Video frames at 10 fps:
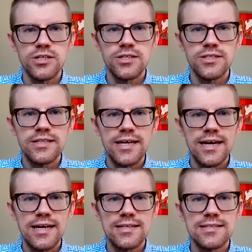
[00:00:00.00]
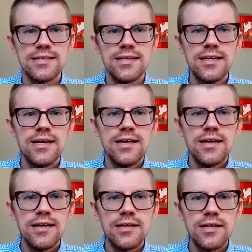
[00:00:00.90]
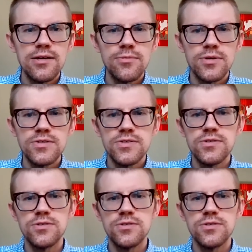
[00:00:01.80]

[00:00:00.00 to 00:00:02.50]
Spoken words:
on that? It was to